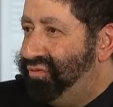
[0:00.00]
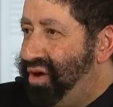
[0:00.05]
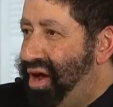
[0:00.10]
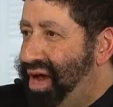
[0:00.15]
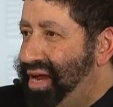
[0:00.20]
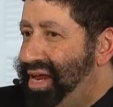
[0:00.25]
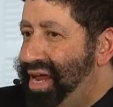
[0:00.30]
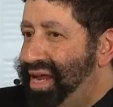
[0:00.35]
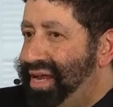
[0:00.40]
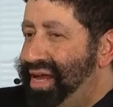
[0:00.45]

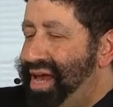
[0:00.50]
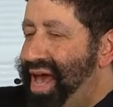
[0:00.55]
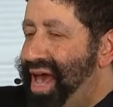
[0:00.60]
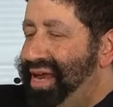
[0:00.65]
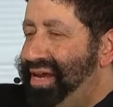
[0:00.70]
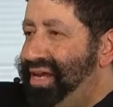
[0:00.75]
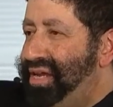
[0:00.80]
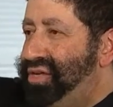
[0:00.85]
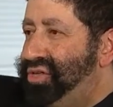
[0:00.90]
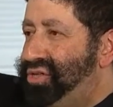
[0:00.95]
Friday
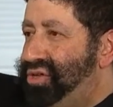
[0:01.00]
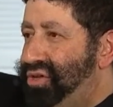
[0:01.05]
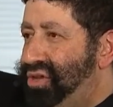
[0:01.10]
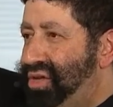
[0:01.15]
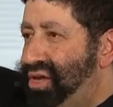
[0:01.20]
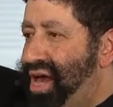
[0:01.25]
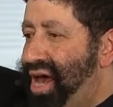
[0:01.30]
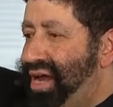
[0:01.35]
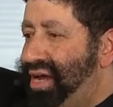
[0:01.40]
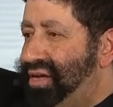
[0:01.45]
heading to
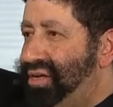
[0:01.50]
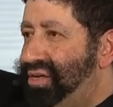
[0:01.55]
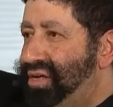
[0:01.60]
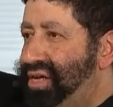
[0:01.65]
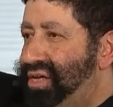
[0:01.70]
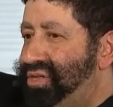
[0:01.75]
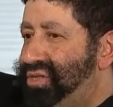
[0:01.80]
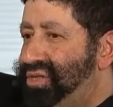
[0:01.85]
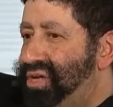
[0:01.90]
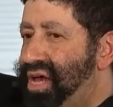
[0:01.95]
the night.
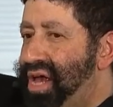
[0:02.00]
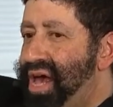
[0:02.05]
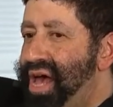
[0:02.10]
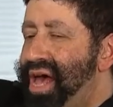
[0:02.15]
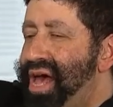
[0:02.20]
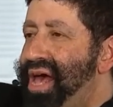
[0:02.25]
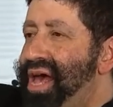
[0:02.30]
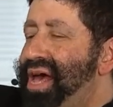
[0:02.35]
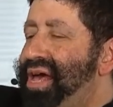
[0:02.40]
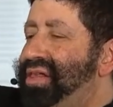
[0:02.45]

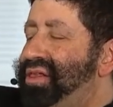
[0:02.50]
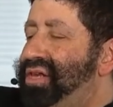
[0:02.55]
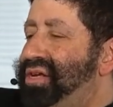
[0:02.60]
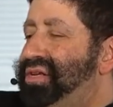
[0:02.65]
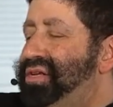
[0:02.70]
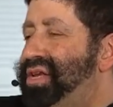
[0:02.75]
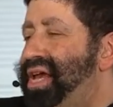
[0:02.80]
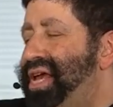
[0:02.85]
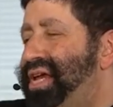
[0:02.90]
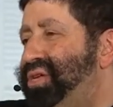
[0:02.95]

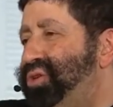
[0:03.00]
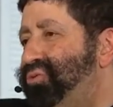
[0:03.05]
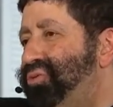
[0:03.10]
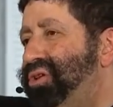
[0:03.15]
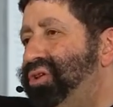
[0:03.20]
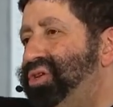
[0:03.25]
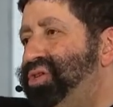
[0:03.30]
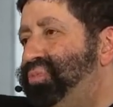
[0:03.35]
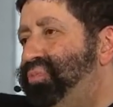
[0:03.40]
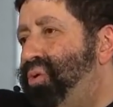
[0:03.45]

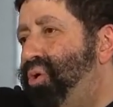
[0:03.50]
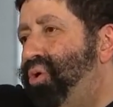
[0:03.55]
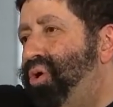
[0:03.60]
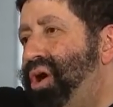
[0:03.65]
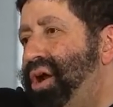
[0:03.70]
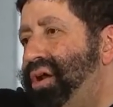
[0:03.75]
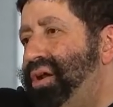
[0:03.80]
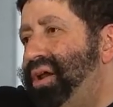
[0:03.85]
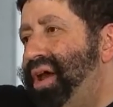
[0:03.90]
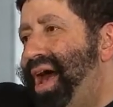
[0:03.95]
Israel is
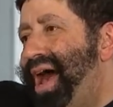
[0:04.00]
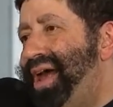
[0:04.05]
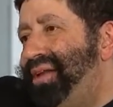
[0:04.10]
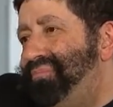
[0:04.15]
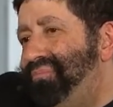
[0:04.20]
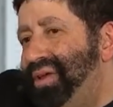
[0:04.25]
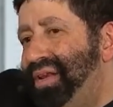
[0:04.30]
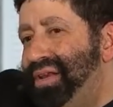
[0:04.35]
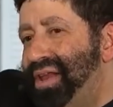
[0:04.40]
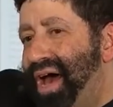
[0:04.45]
born
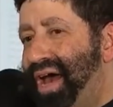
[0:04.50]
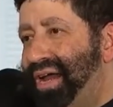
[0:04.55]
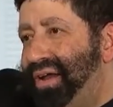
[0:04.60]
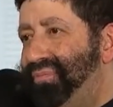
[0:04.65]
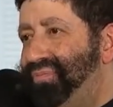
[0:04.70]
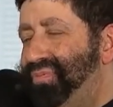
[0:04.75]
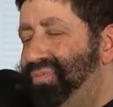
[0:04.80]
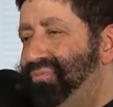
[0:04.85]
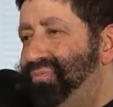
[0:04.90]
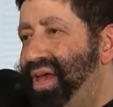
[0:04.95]
at
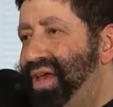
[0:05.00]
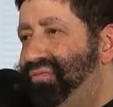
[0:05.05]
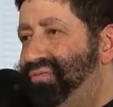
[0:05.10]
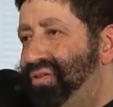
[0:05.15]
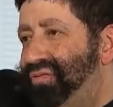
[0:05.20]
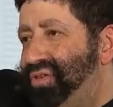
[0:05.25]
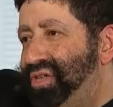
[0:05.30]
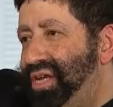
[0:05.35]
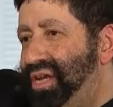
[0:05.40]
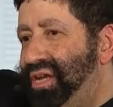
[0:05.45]
midnight, May
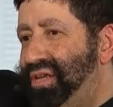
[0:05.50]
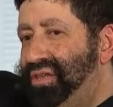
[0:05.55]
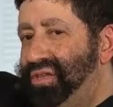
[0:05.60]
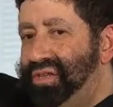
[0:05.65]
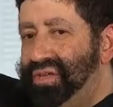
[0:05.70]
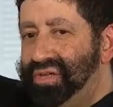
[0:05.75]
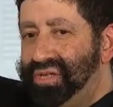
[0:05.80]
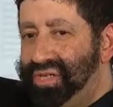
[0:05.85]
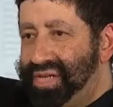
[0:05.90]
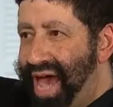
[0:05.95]

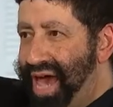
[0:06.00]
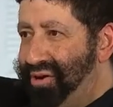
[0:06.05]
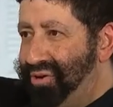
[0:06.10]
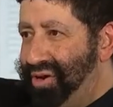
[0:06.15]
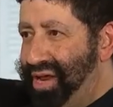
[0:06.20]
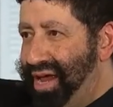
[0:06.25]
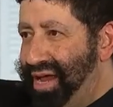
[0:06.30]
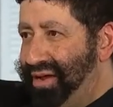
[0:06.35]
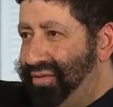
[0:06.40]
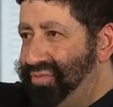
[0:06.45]
15th,
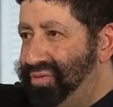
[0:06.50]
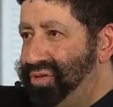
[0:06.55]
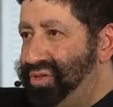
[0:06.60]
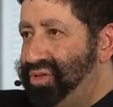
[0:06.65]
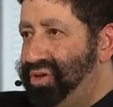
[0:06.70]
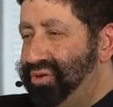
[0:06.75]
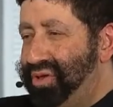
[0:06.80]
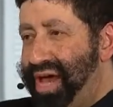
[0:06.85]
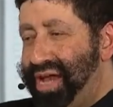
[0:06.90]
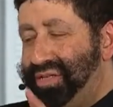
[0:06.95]
Saturday.
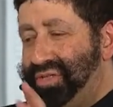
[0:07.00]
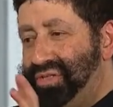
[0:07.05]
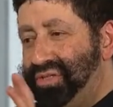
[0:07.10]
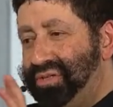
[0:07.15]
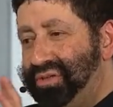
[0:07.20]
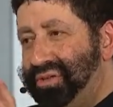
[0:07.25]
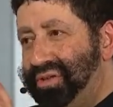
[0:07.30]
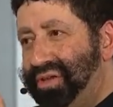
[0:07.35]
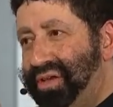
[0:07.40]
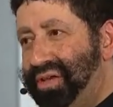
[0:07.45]
So
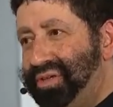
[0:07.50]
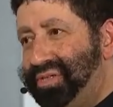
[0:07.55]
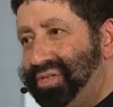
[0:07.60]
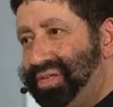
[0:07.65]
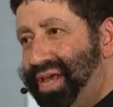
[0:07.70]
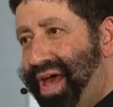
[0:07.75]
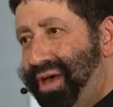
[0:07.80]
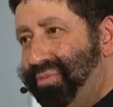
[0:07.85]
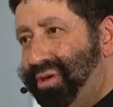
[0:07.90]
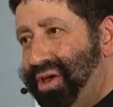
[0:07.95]
that's a
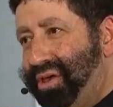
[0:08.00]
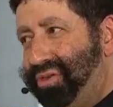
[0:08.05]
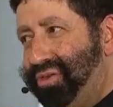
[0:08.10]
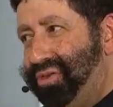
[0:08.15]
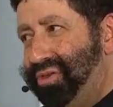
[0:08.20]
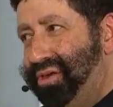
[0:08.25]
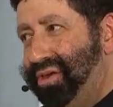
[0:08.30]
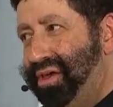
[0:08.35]
Sabbath.